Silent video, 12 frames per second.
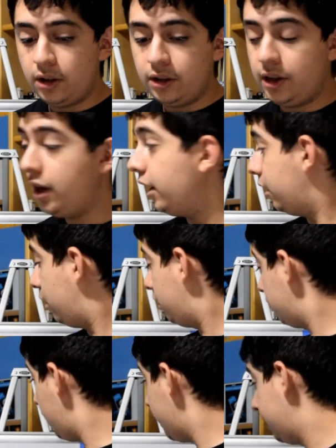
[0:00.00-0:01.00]
Yeah,
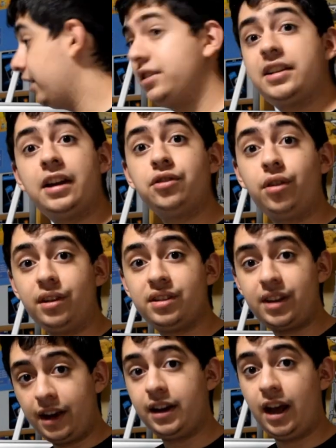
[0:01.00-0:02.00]
alright, let's get into the
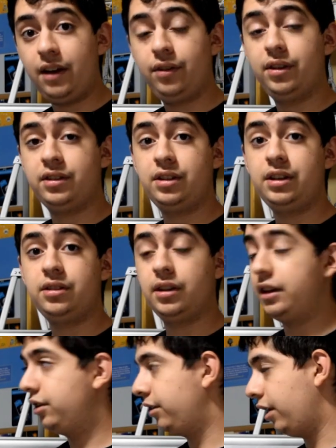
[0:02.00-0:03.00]
second half of the season,
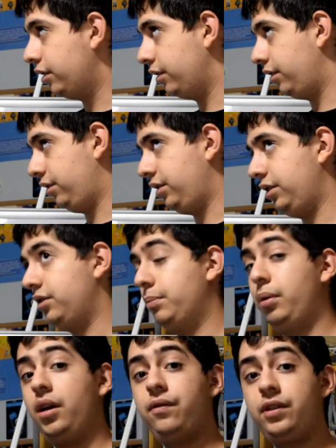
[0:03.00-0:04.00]
into not the season,
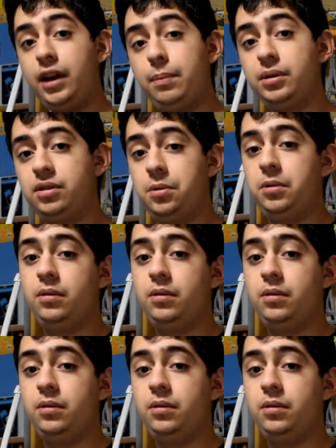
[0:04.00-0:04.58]
but of the episode.